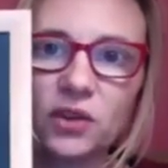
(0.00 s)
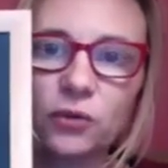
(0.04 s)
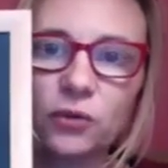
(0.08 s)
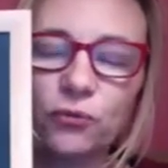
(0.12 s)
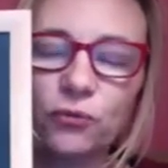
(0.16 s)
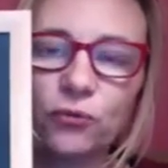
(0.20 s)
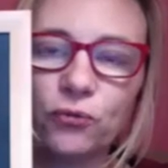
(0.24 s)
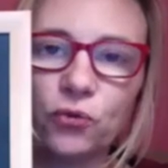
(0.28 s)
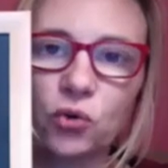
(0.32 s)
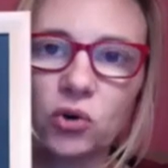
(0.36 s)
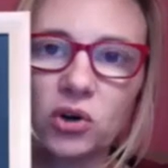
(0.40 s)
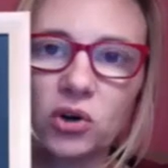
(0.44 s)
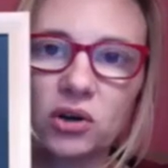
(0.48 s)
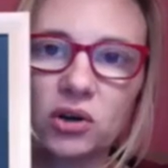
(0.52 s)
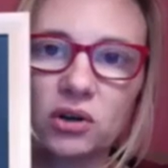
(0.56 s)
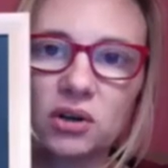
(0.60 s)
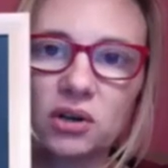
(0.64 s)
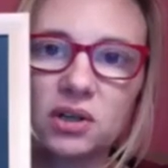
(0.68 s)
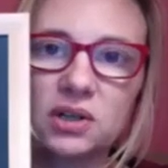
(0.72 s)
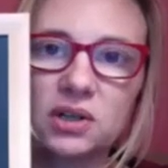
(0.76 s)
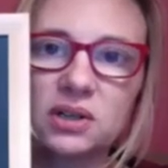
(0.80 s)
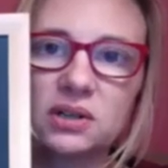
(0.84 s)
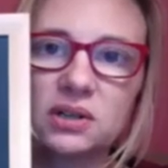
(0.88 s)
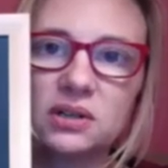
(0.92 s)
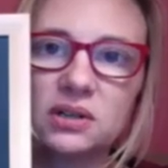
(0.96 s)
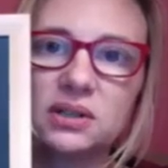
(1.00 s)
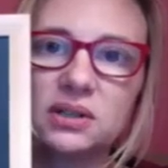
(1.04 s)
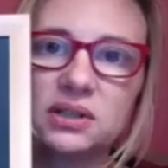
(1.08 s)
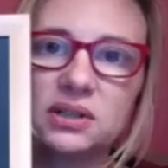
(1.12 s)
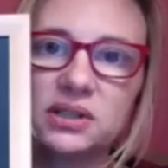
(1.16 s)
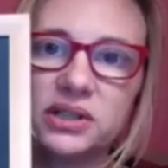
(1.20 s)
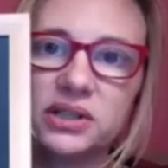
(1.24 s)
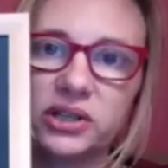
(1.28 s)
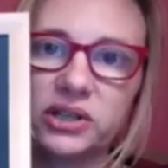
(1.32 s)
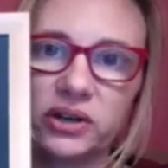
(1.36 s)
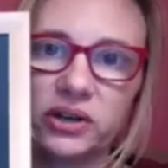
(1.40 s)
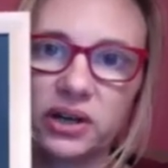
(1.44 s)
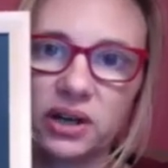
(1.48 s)
for
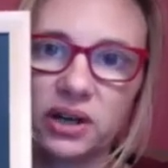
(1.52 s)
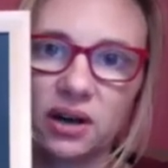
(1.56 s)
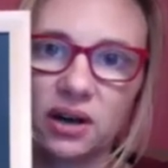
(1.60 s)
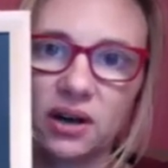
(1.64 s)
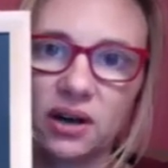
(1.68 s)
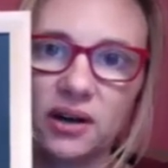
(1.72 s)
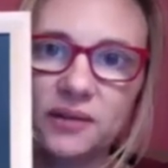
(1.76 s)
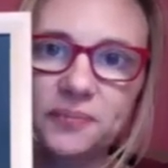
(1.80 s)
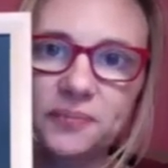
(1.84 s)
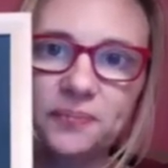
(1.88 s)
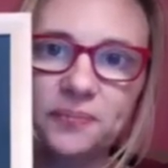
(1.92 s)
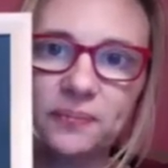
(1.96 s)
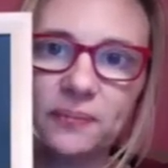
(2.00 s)
Derrida